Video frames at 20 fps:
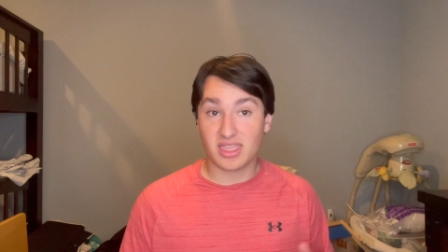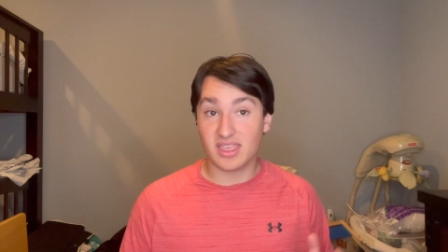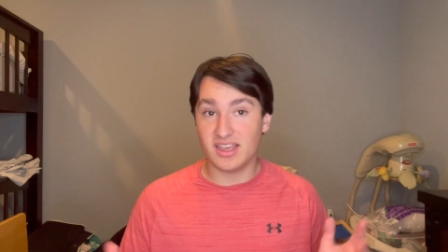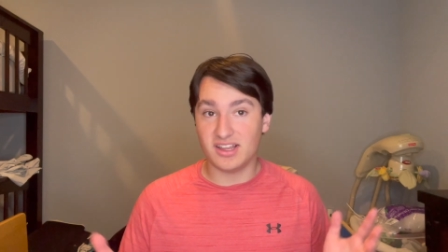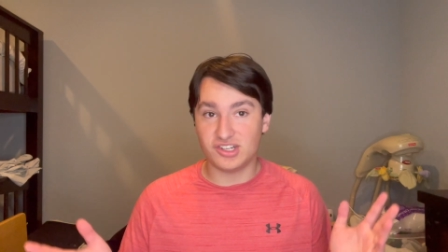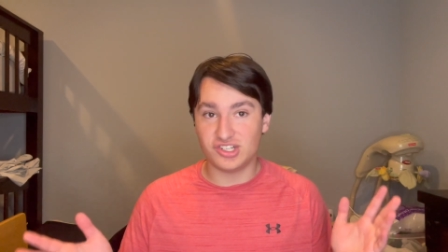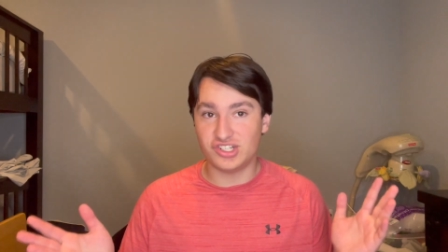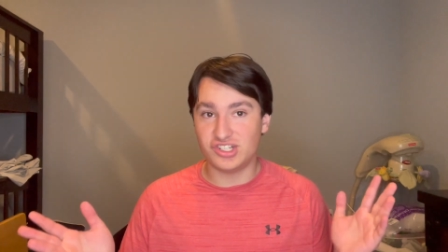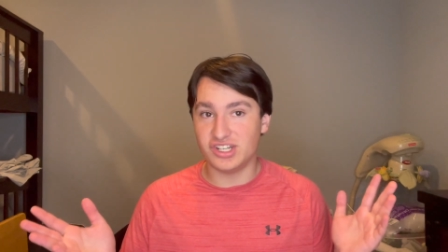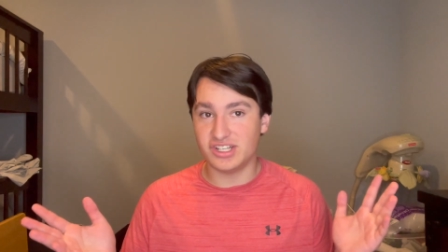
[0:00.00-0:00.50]

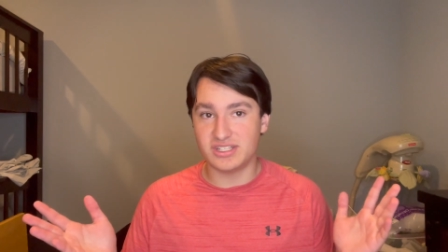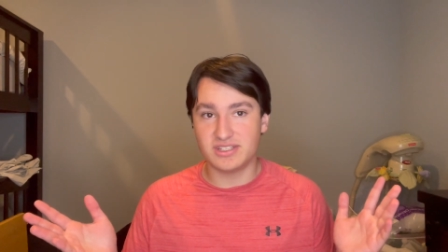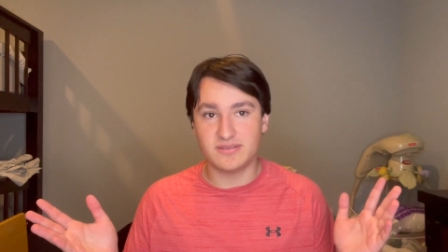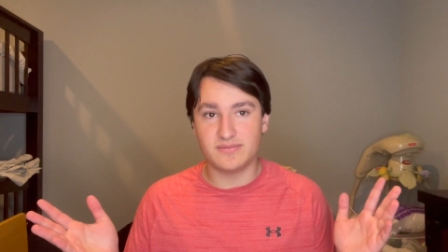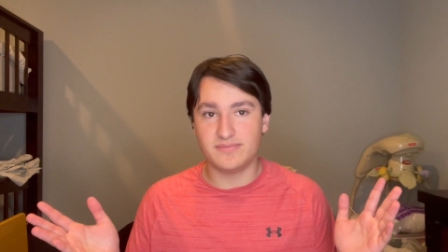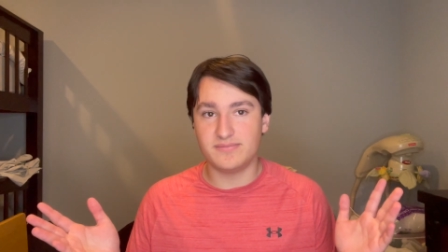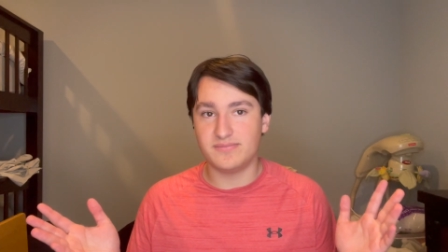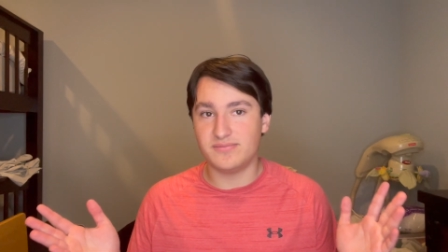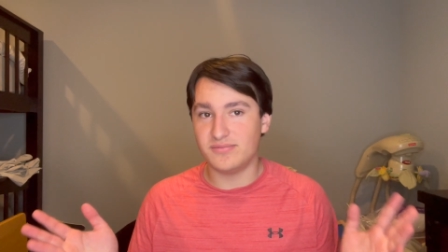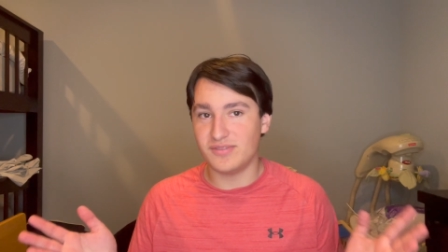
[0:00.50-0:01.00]
it's just
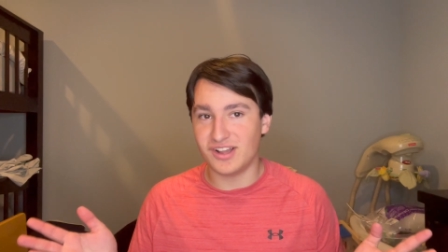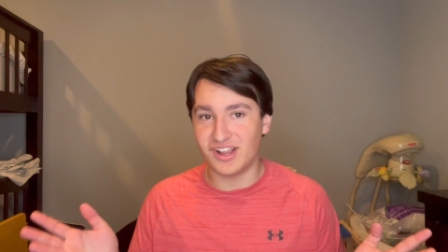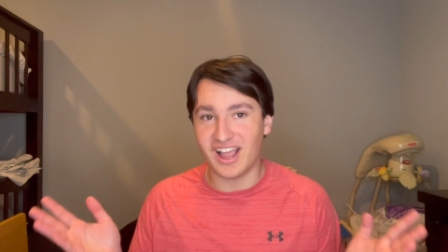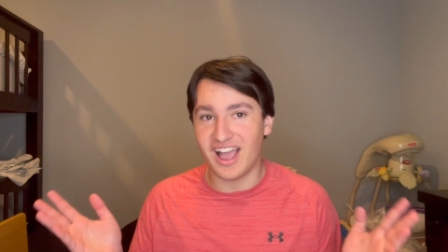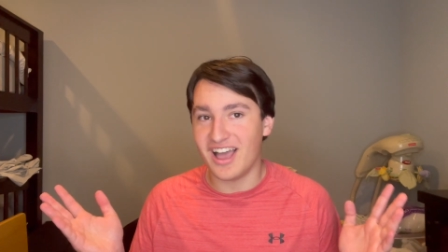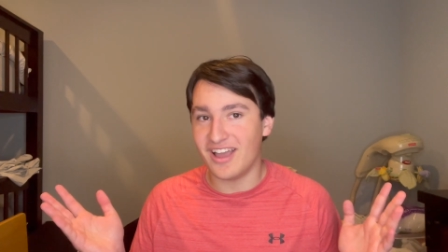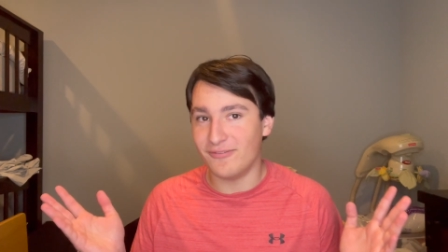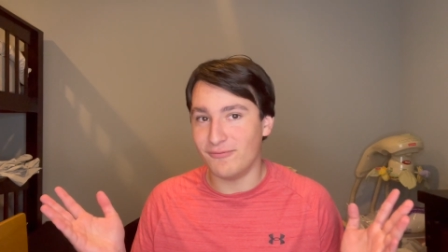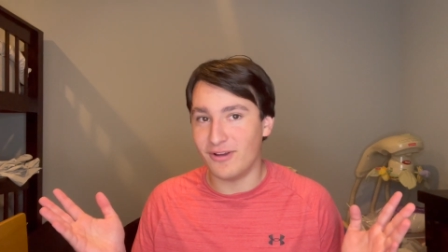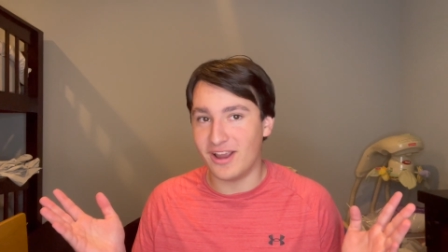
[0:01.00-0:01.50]
a
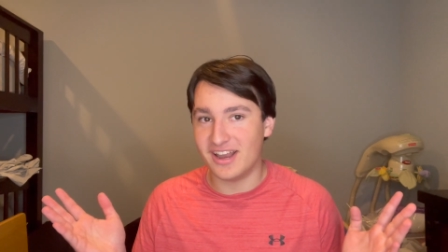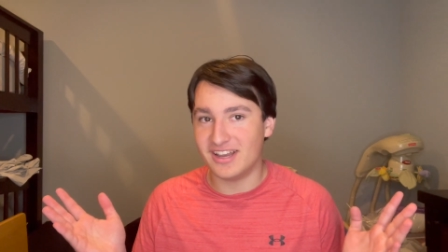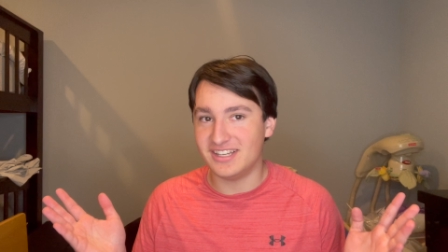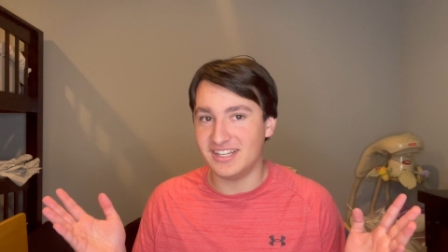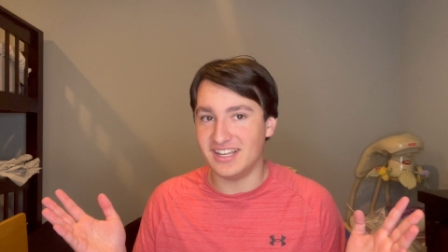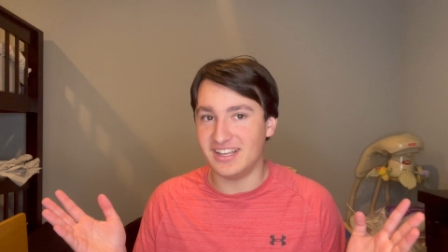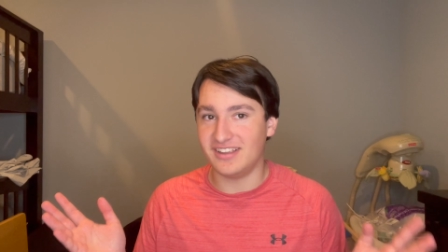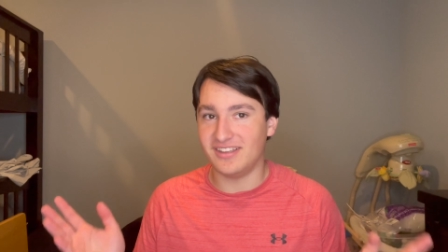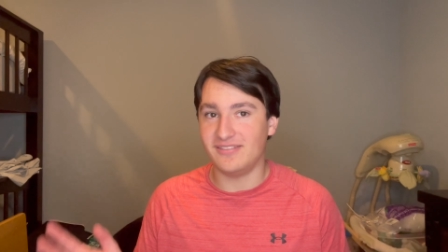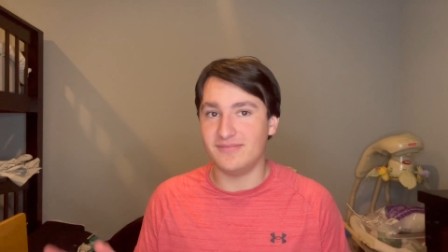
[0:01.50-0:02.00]
guy
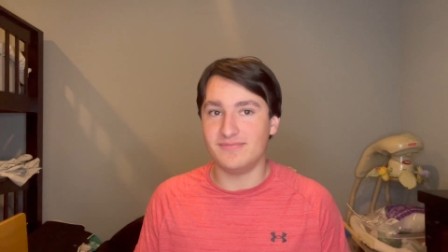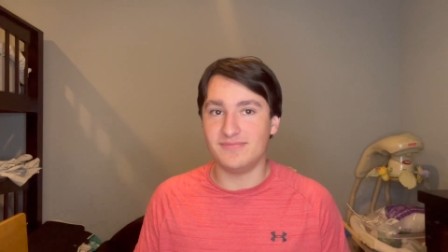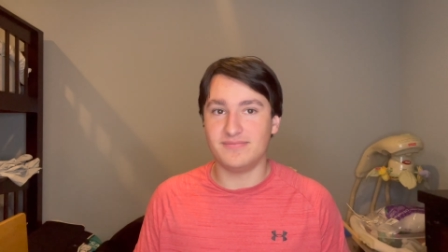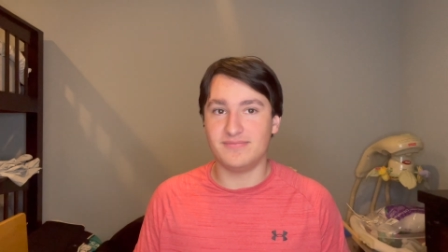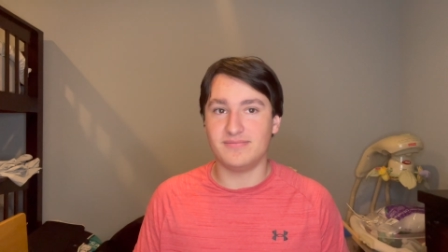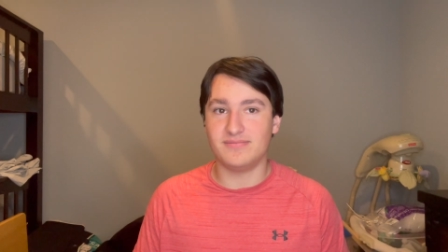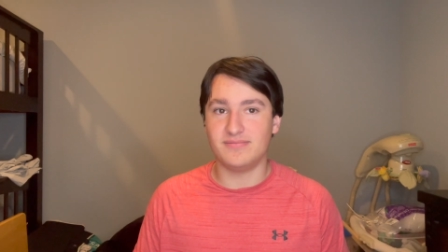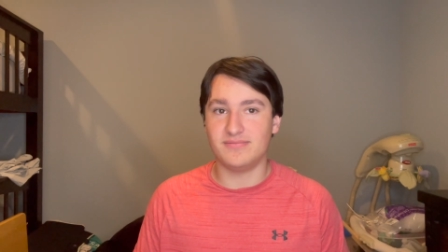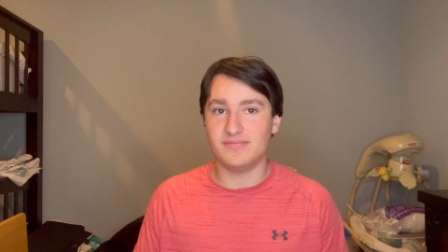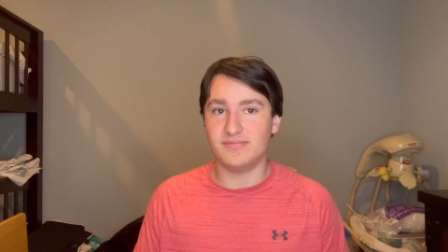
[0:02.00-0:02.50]
ranting
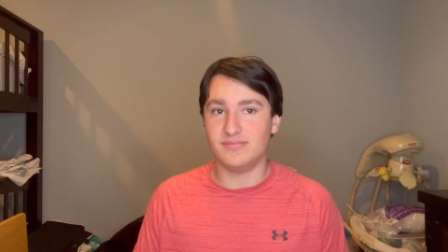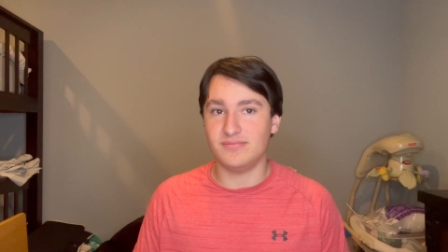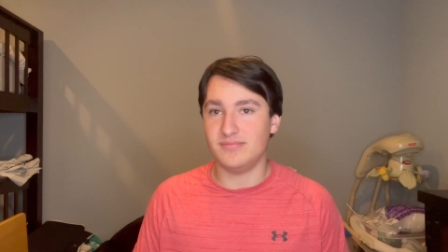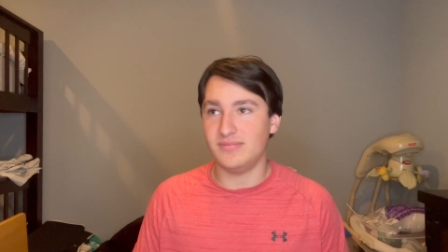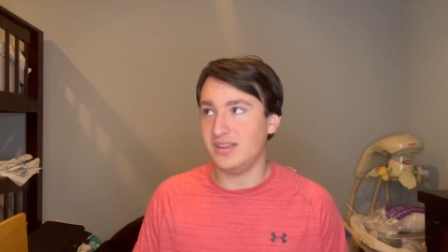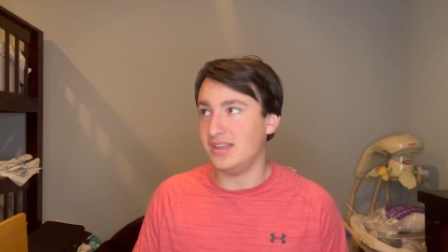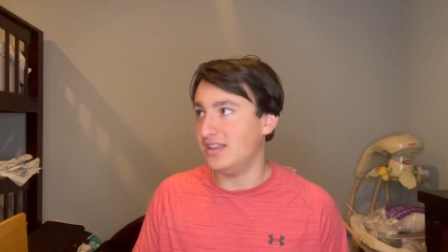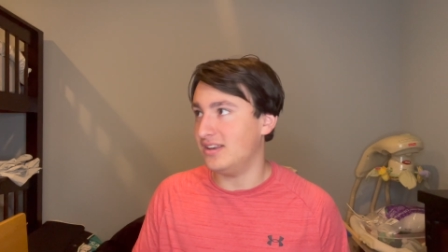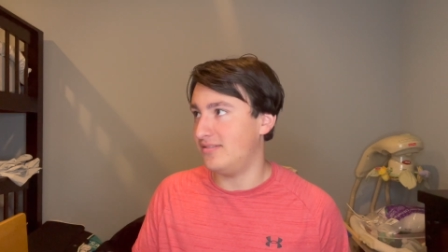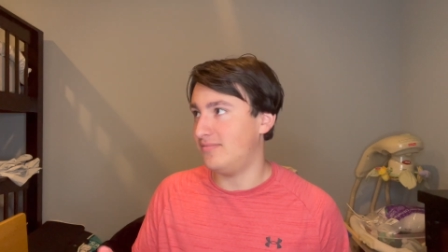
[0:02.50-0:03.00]

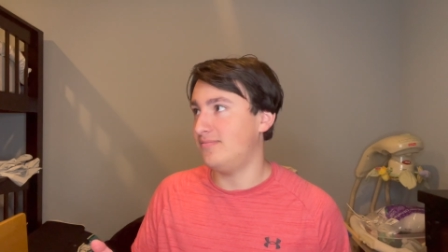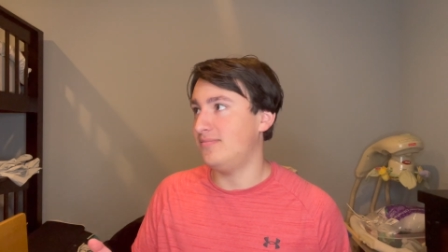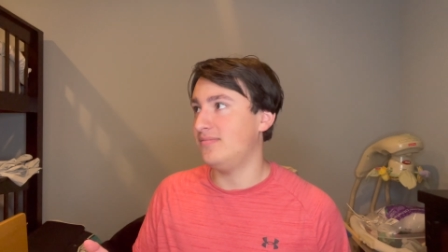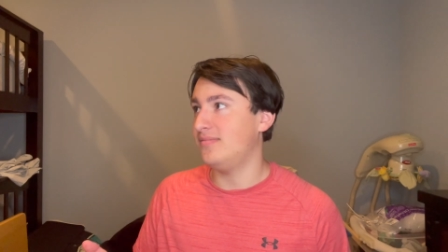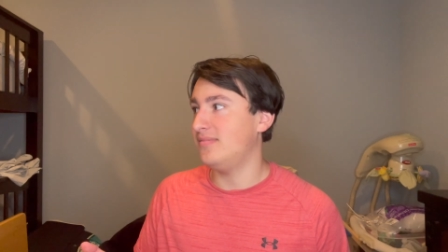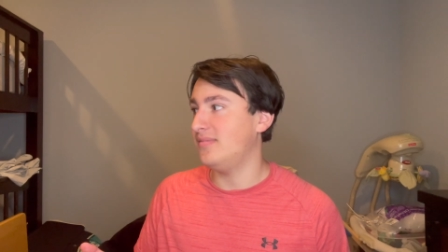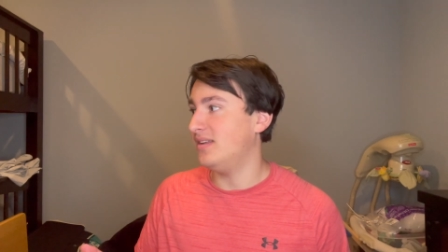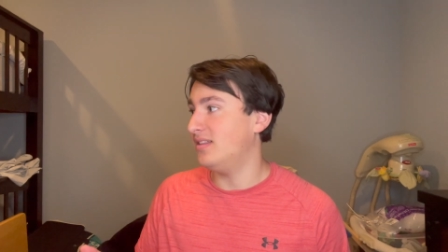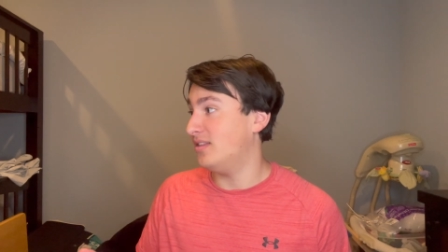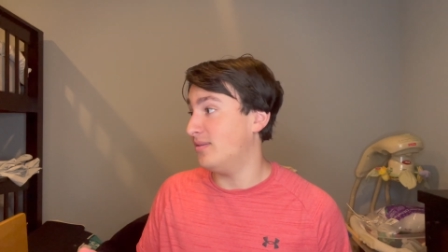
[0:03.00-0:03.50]
in,
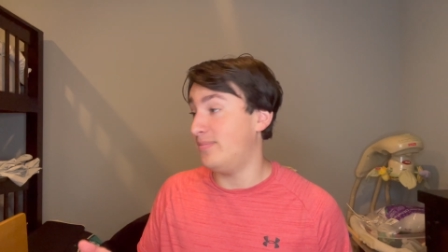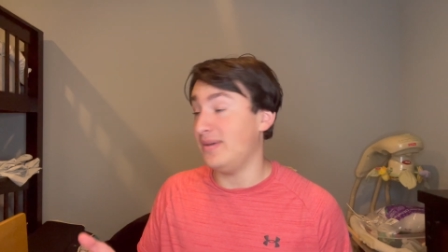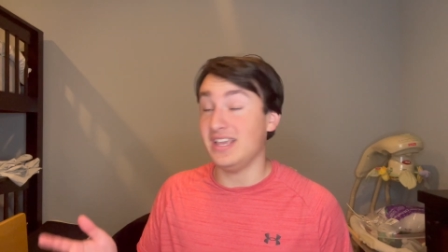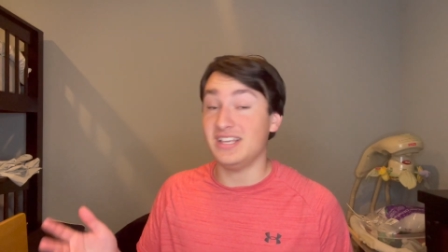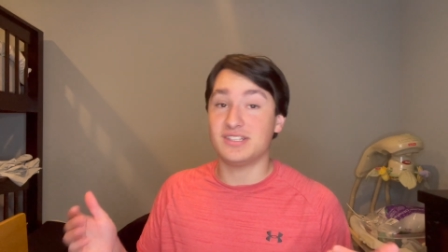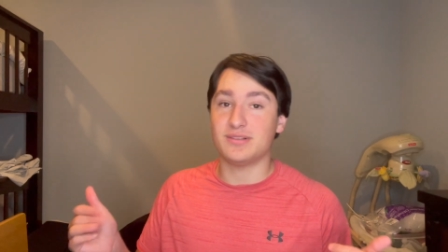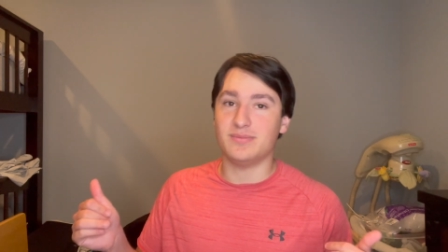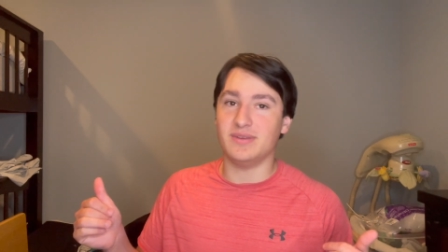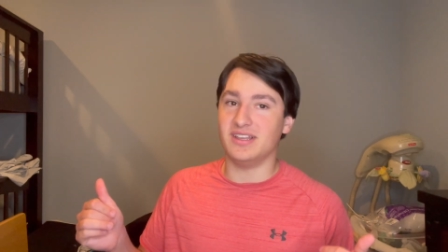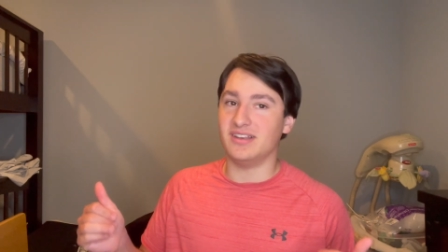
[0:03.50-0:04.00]
in the
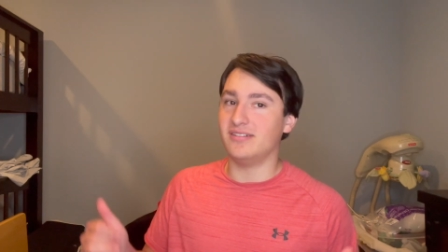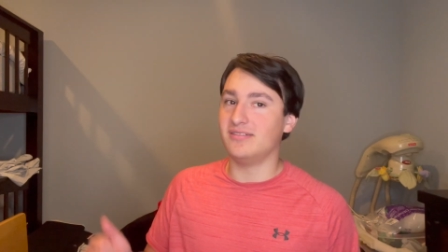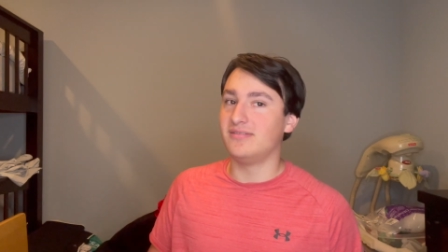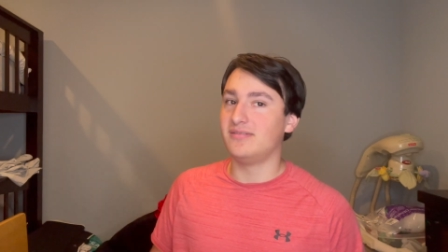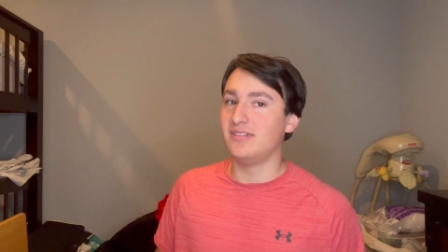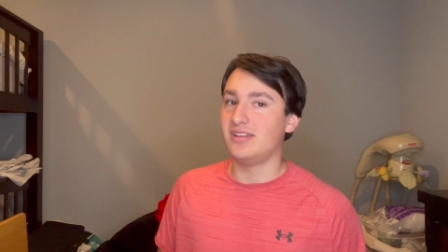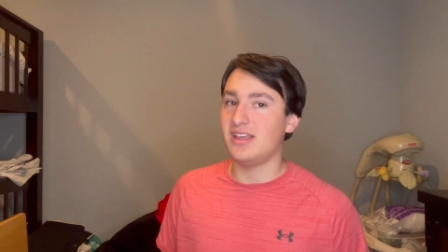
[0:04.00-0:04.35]
basement.